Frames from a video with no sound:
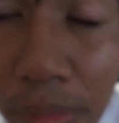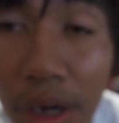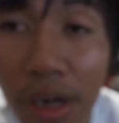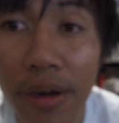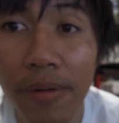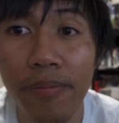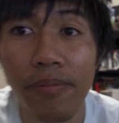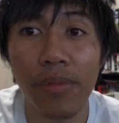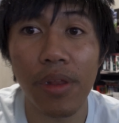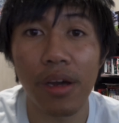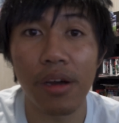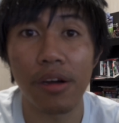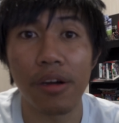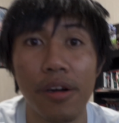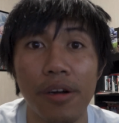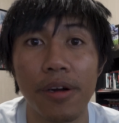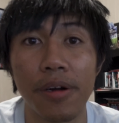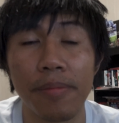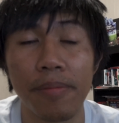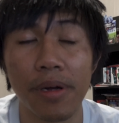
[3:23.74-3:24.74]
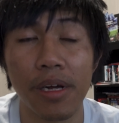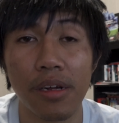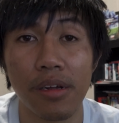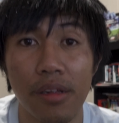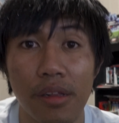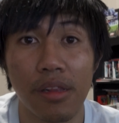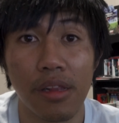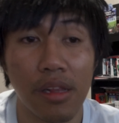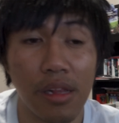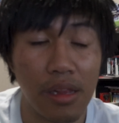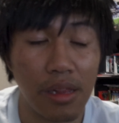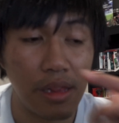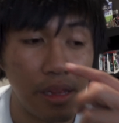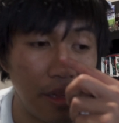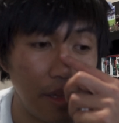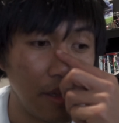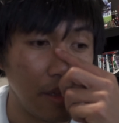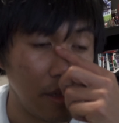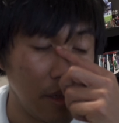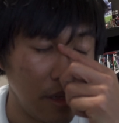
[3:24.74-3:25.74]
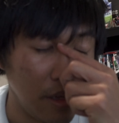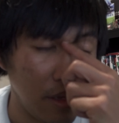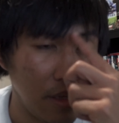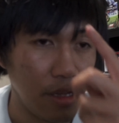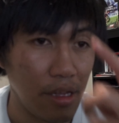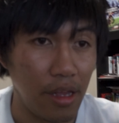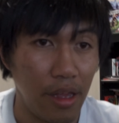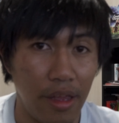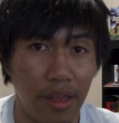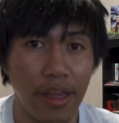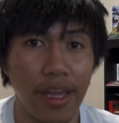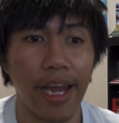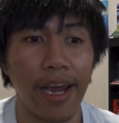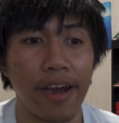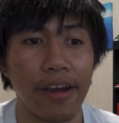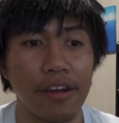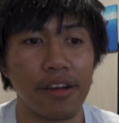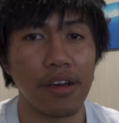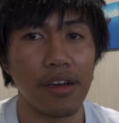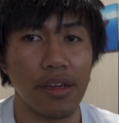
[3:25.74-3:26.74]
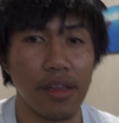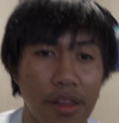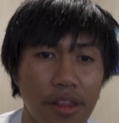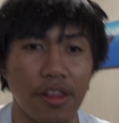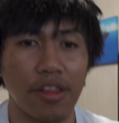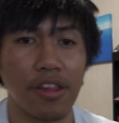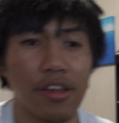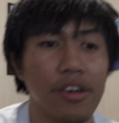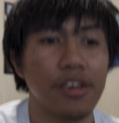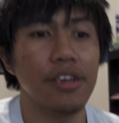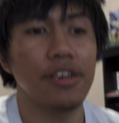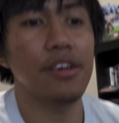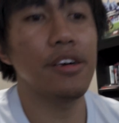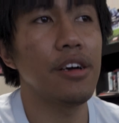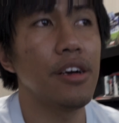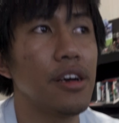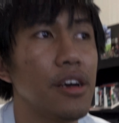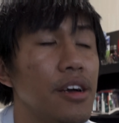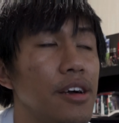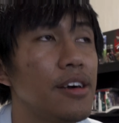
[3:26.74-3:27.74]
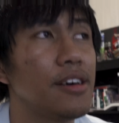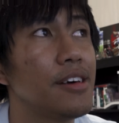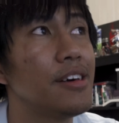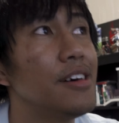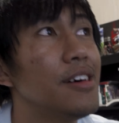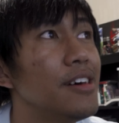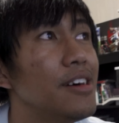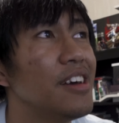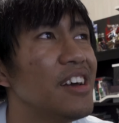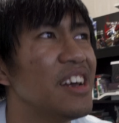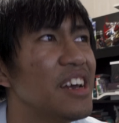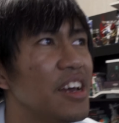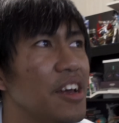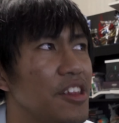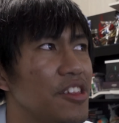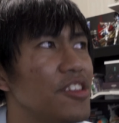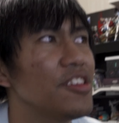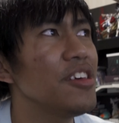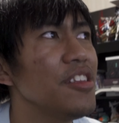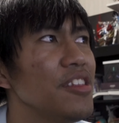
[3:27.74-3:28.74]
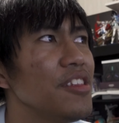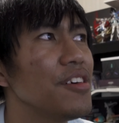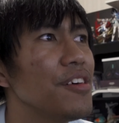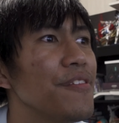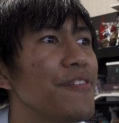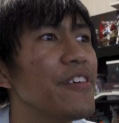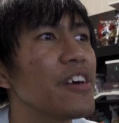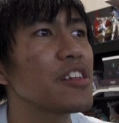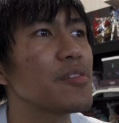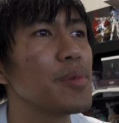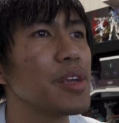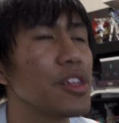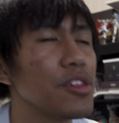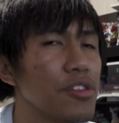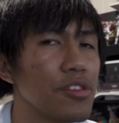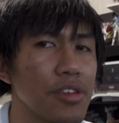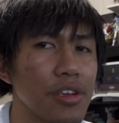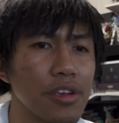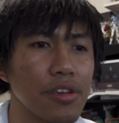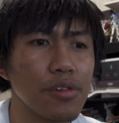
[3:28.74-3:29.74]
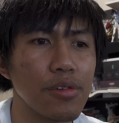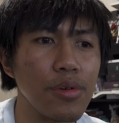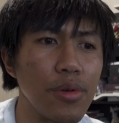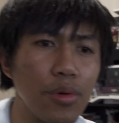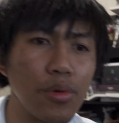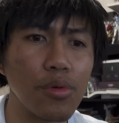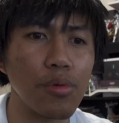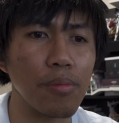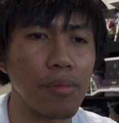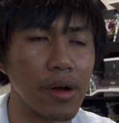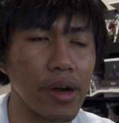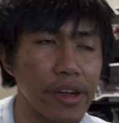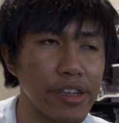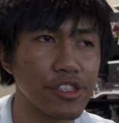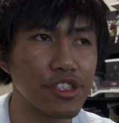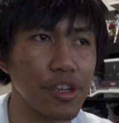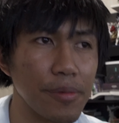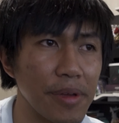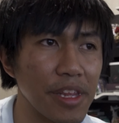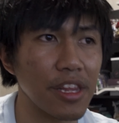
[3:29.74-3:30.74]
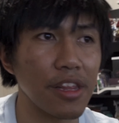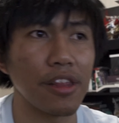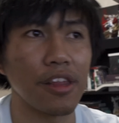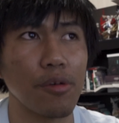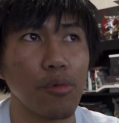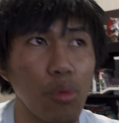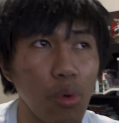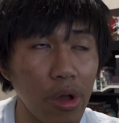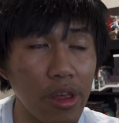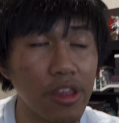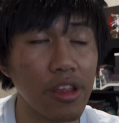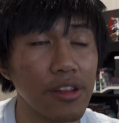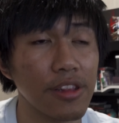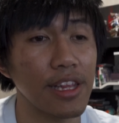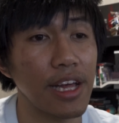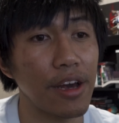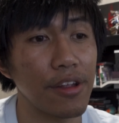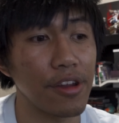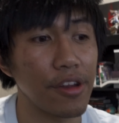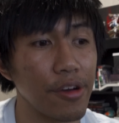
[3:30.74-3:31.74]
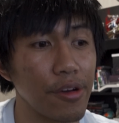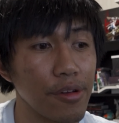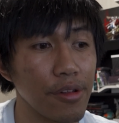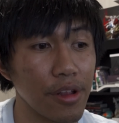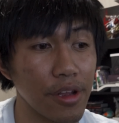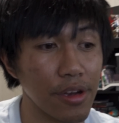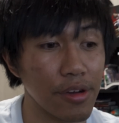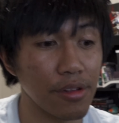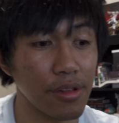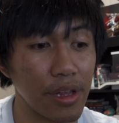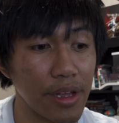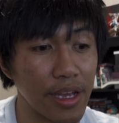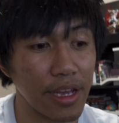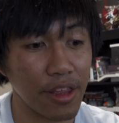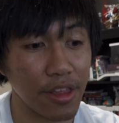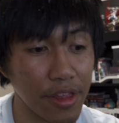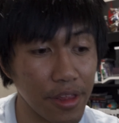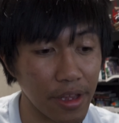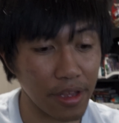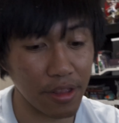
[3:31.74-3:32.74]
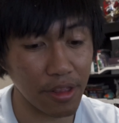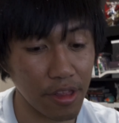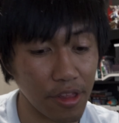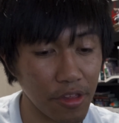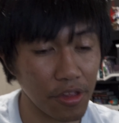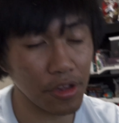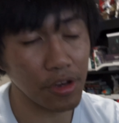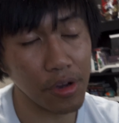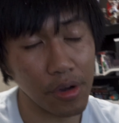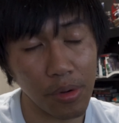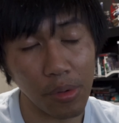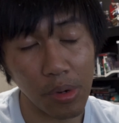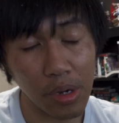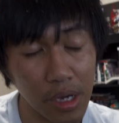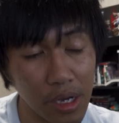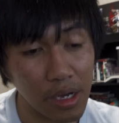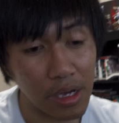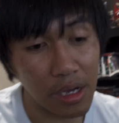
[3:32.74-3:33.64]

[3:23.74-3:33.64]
but um, yeah, it's uh didn't affect me too much. I mean, it was cloudy earlier, like I said, so